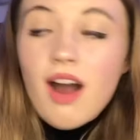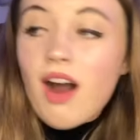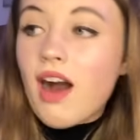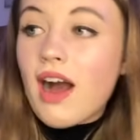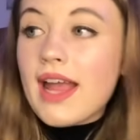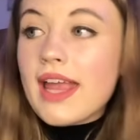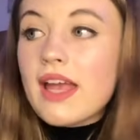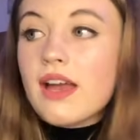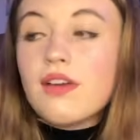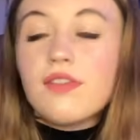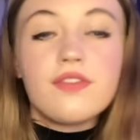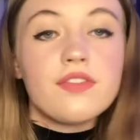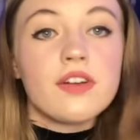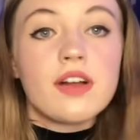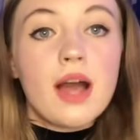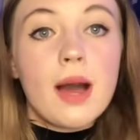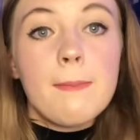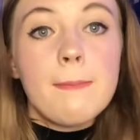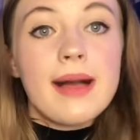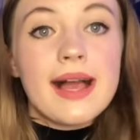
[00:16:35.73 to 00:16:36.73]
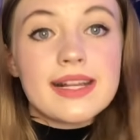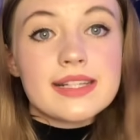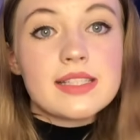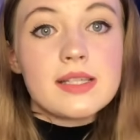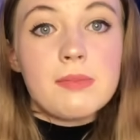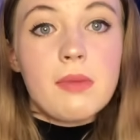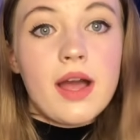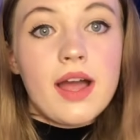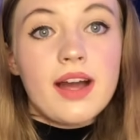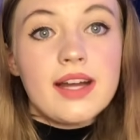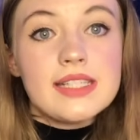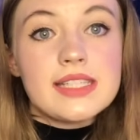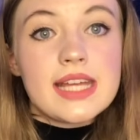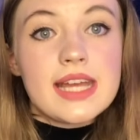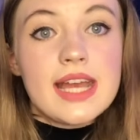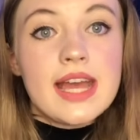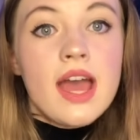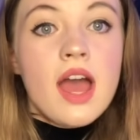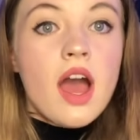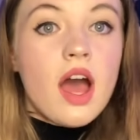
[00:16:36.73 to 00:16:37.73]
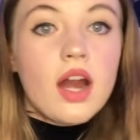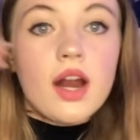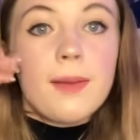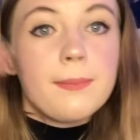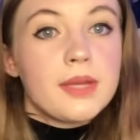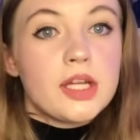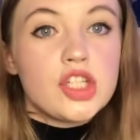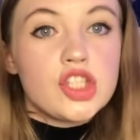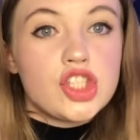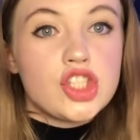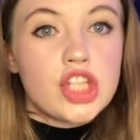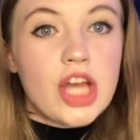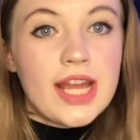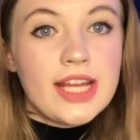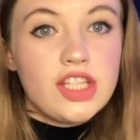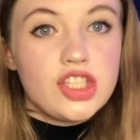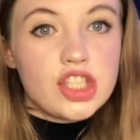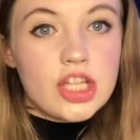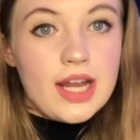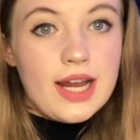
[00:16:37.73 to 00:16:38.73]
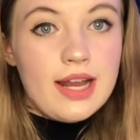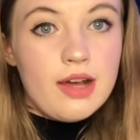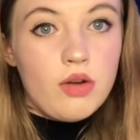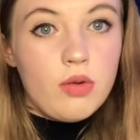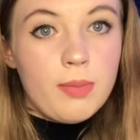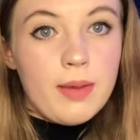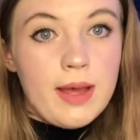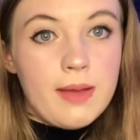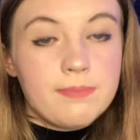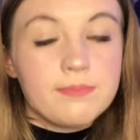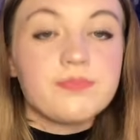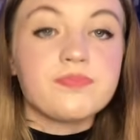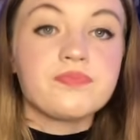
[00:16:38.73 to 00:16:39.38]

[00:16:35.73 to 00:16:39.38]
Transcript: I have come back to my idea and I'm gonna change it a little bit.